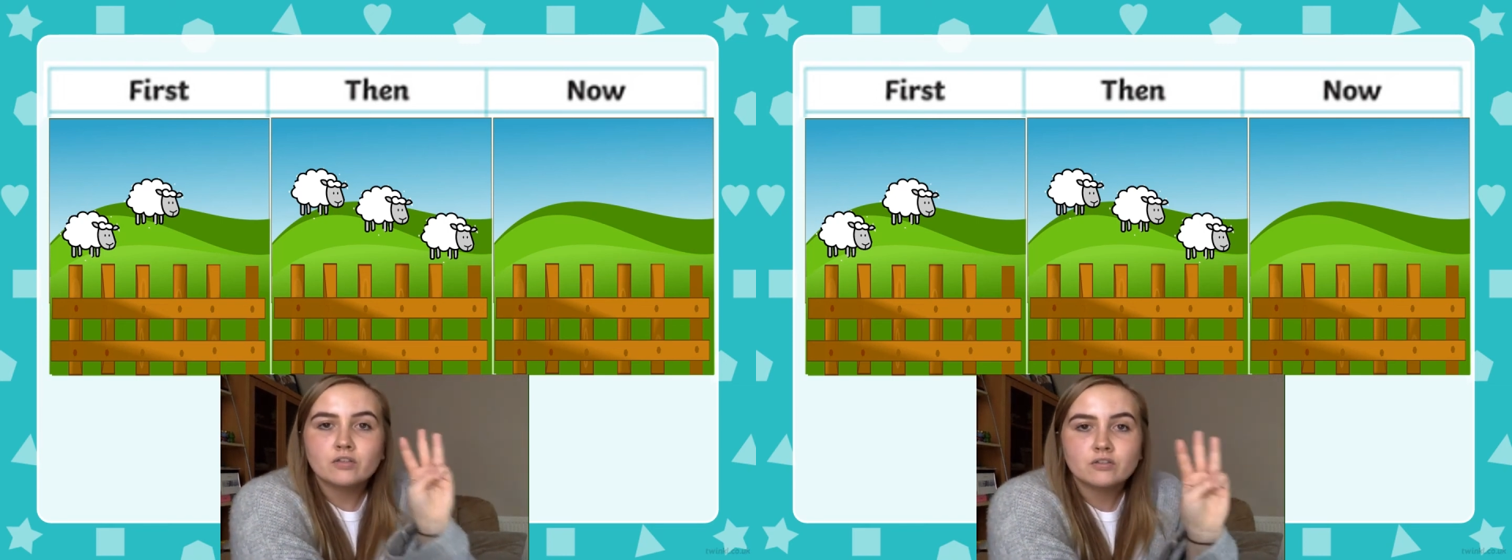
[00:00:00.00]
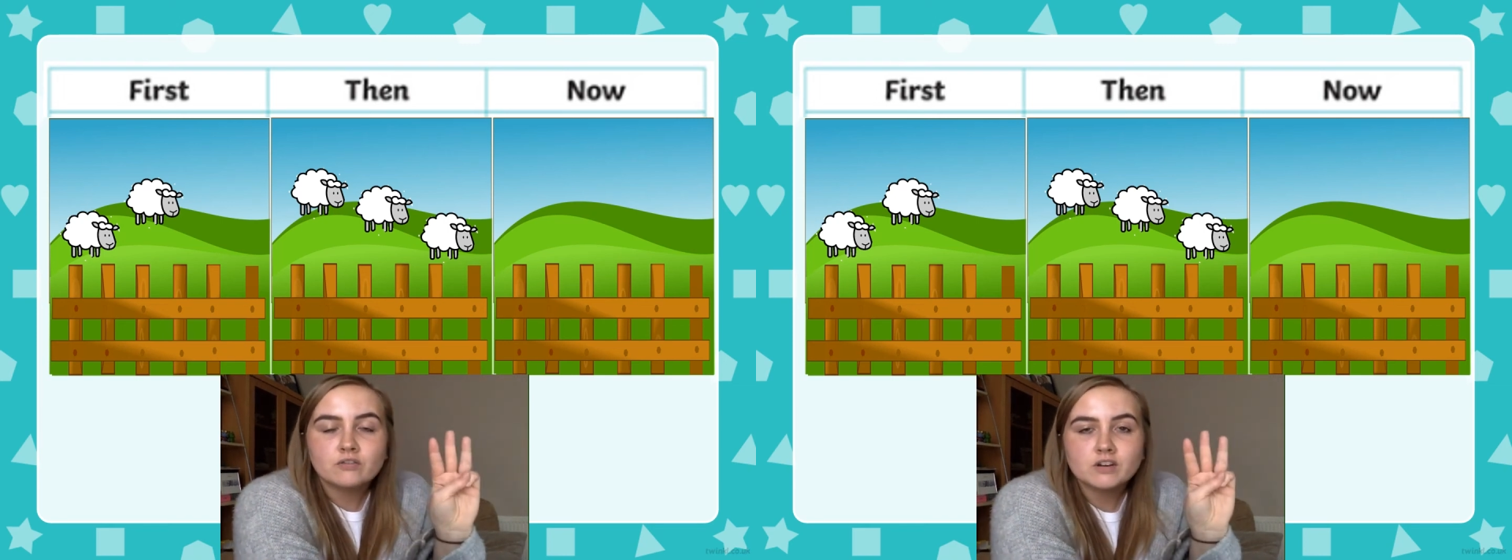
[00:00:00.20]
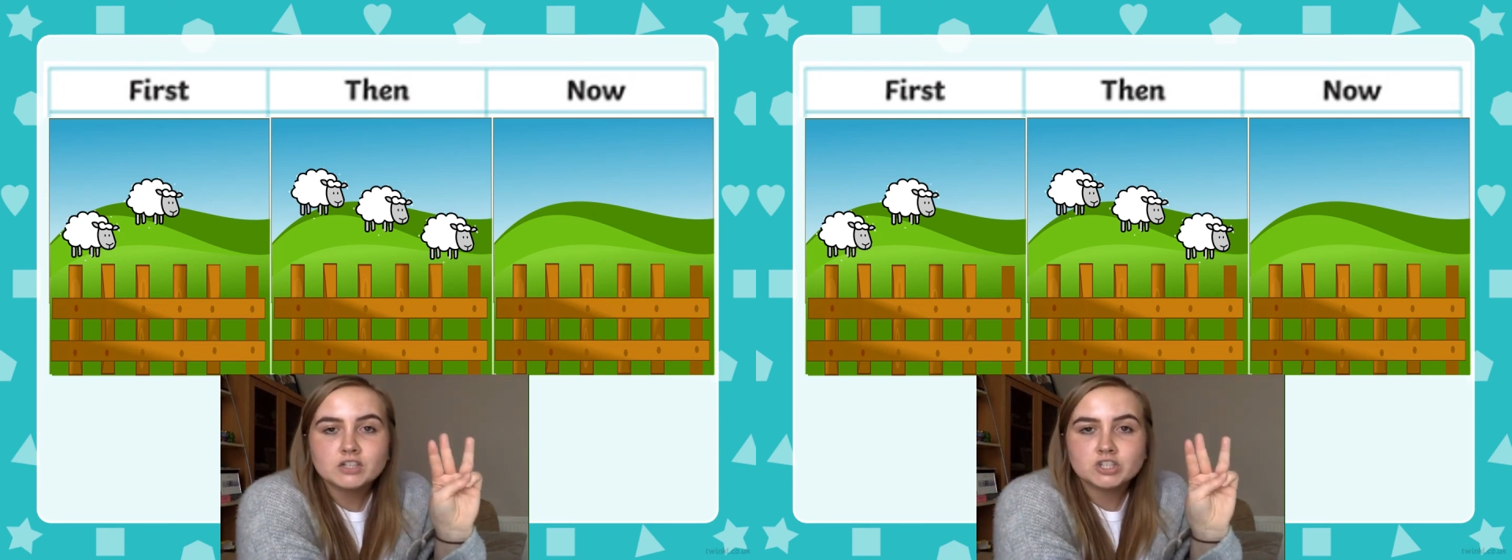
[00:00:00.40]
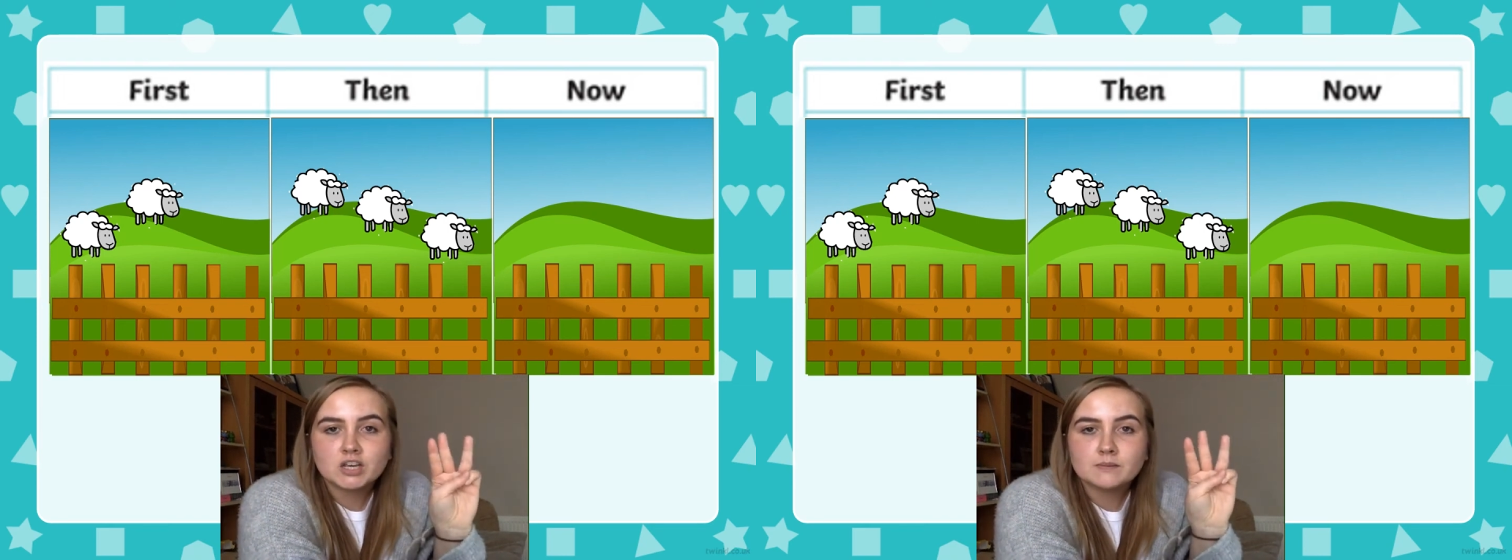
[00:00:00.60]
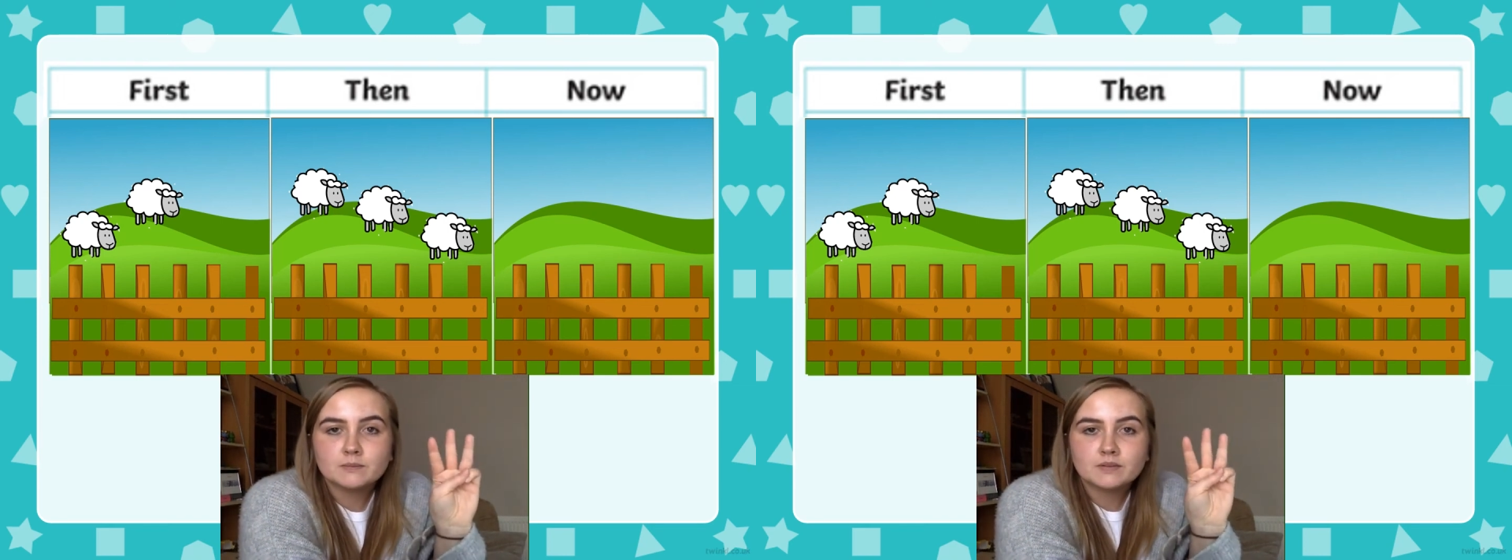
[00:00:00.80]
3
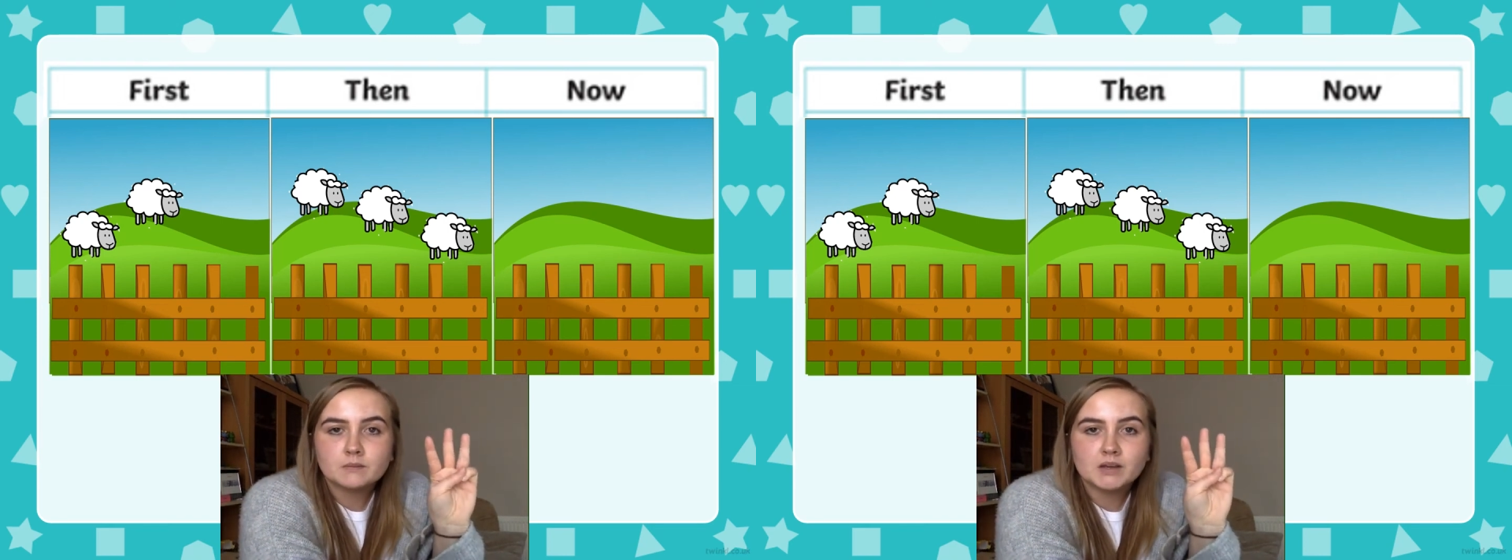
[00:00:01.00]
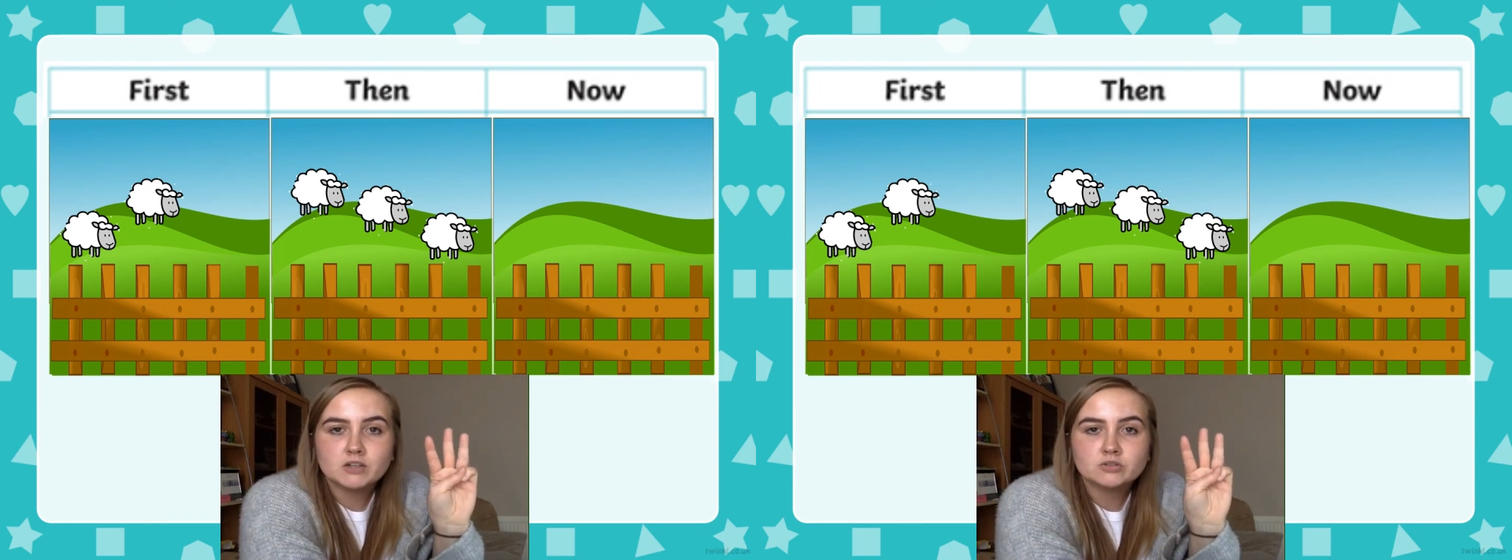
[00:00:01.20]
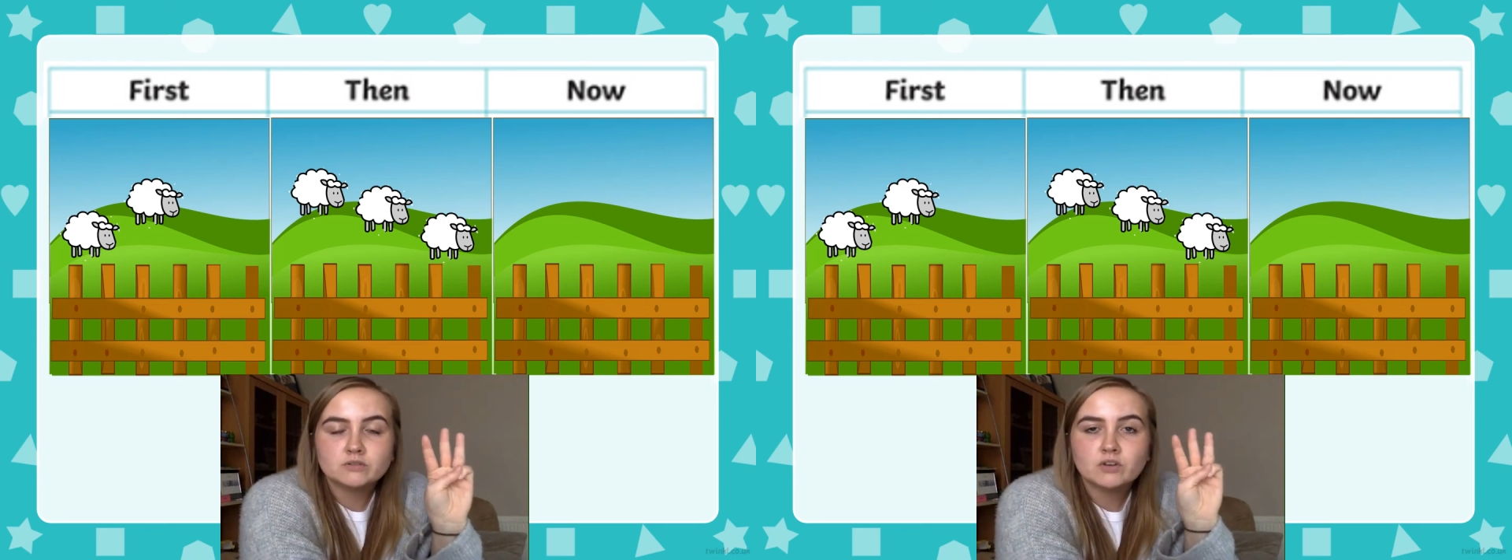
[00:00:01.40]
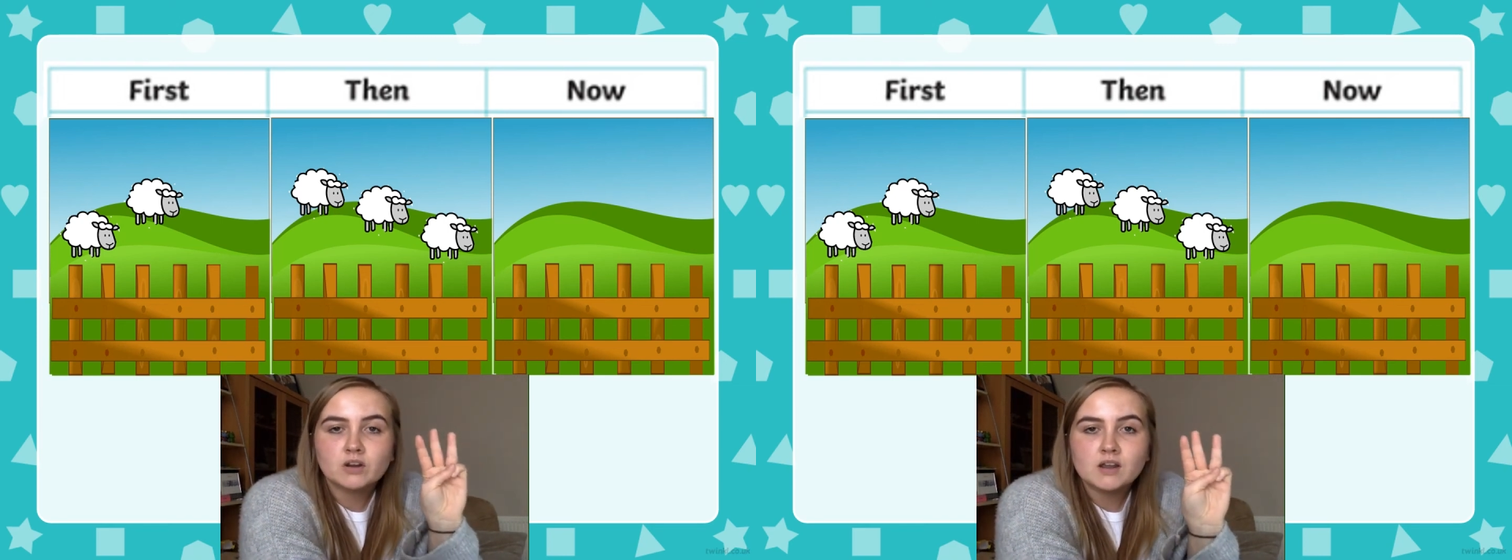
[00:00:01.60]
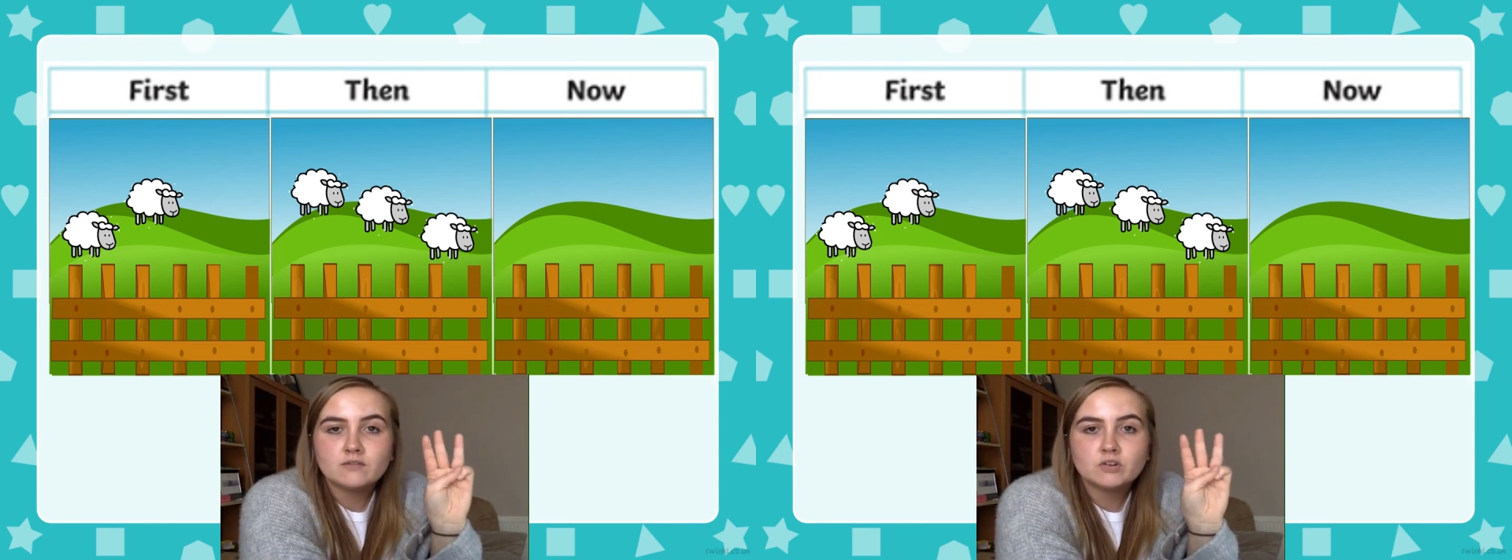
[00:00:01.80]
sheep, so make sure you've got
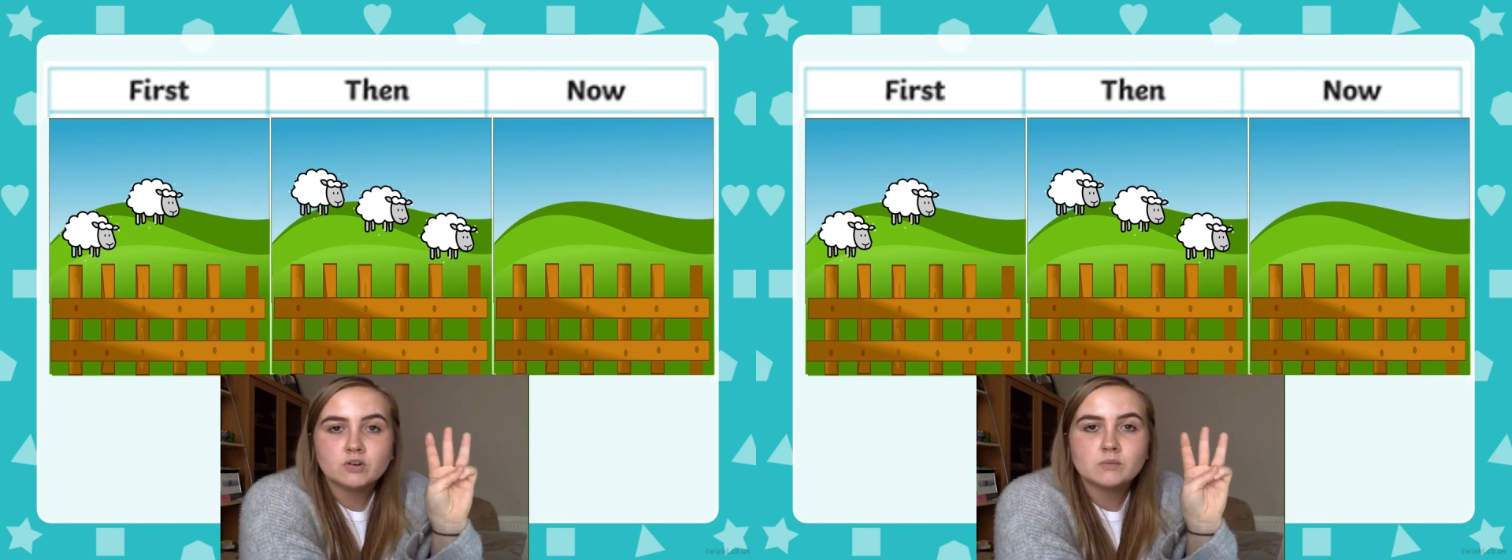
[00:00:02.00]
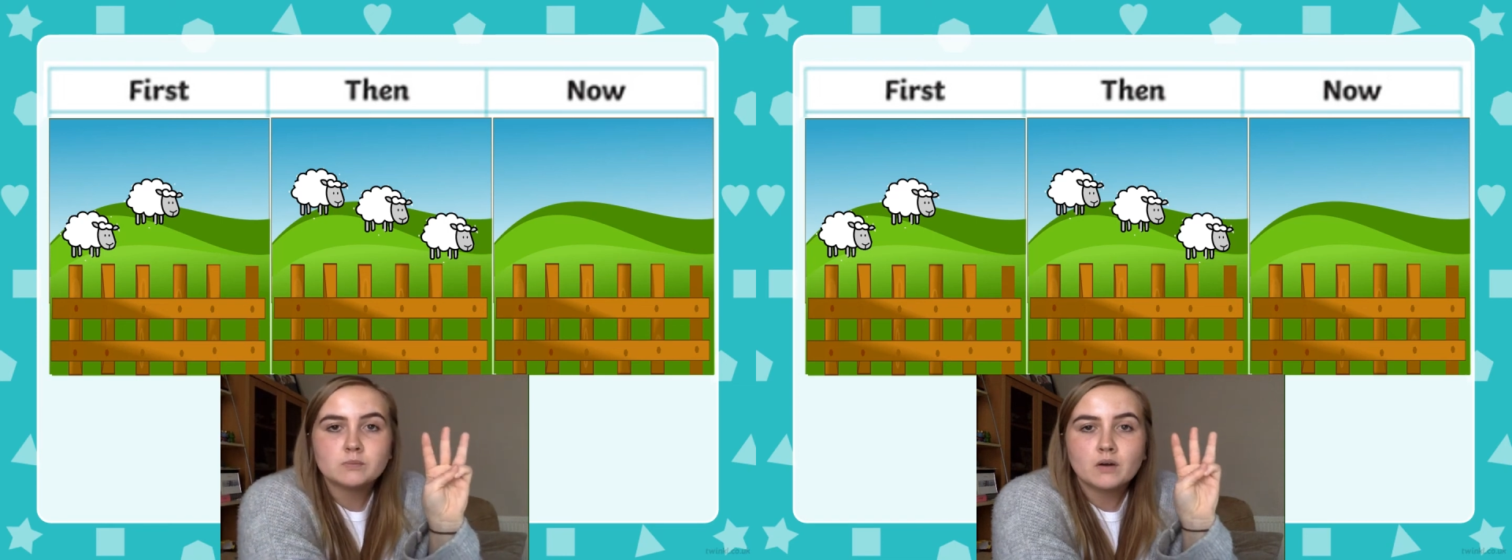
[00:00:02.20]
another group